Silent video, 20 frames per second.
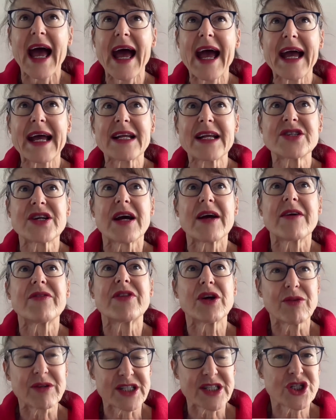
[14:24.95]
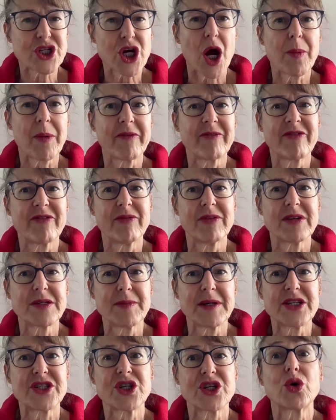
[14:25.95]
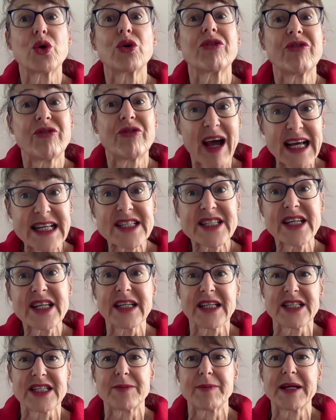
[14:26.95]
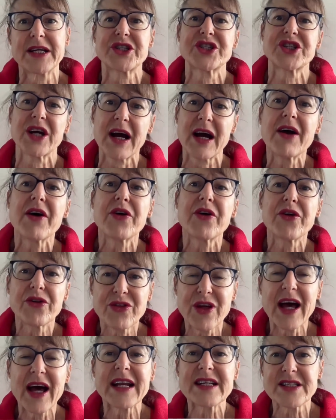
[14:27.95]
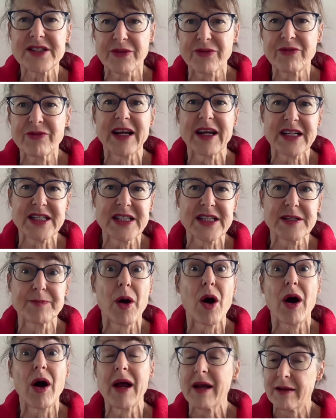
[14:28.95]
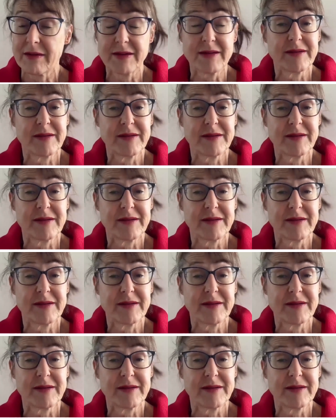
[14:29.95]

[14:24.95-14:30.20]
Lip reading: And there is a type of dementia called vascular dementia that is affected by